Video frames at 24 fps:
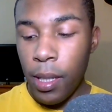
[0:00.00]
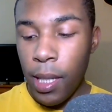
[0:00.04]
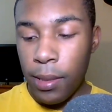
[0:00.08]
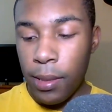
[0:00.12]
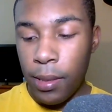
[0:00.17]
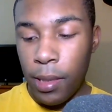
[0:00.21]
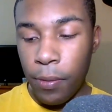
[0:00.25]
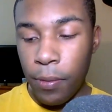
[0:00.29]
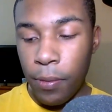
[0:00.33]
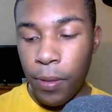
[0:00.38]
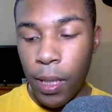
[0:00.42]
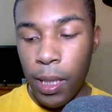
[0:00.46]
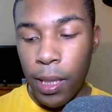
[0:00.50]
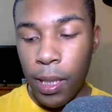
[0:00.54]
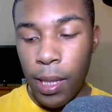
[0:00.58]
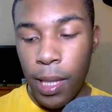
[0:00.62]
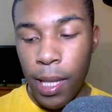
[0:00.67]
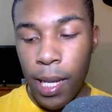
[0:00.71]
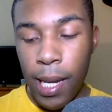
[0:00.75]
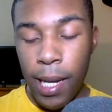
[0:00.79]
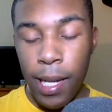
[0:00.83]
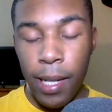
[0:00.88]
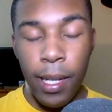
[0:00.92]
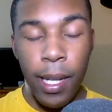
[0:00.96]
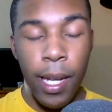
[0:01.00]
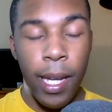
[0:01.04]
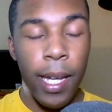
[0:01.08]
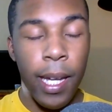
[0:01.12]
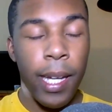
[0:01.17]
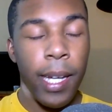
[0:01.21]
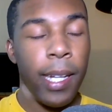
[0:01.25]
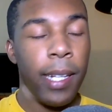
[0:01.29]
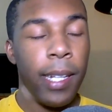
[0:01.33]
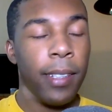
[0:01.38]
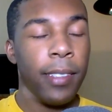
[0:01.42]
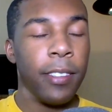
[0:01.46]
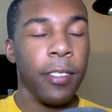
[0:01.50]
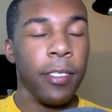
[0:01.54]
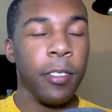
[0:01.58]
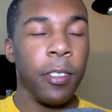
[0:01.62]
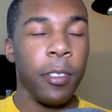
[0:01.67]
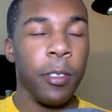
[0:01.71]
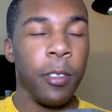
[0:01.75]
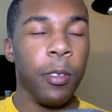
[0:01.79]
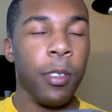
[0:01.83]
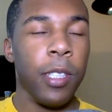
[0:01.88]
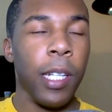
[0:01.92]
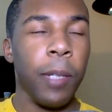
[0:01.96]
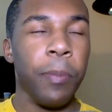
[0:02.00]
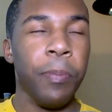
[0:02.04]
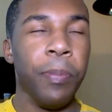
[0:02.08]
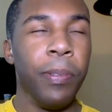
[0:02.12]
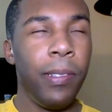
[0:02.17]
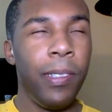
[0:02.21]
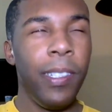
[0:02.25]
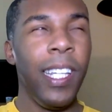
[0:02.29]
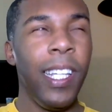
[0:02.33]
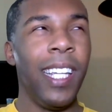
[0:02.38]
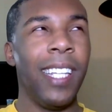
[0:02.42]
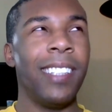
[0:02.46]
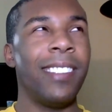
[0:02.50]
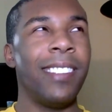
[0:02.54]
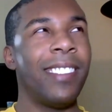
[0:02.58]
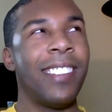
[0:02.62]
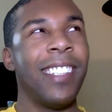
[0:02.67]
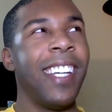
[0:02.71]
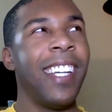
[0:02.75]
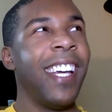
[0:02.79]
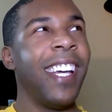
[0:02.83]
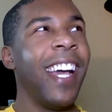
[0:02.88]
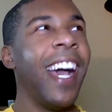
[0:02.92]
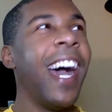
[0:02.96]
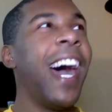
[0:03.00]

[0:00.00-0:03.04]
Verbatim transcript: And stuff like that. And Suzaku's like, please,